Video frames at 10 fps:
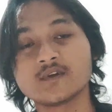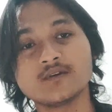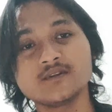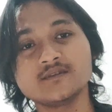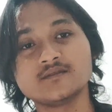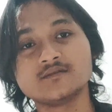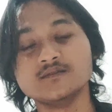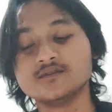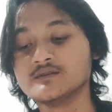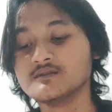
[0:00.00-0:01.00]
Well,
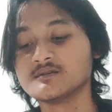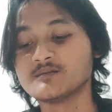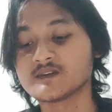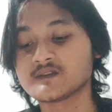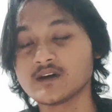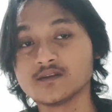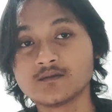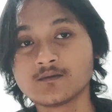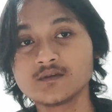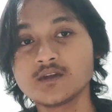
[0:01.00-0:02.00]
you don't know about
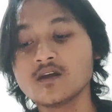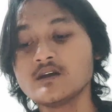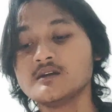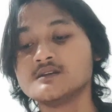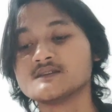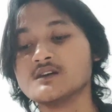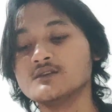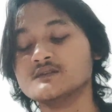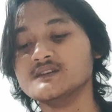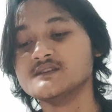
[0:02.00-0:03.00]
underworld,
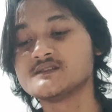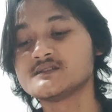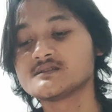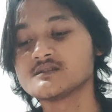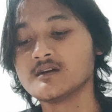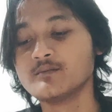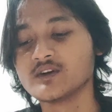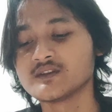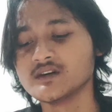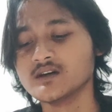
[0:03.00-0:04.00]
so this
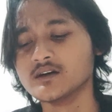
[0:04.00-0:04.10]
about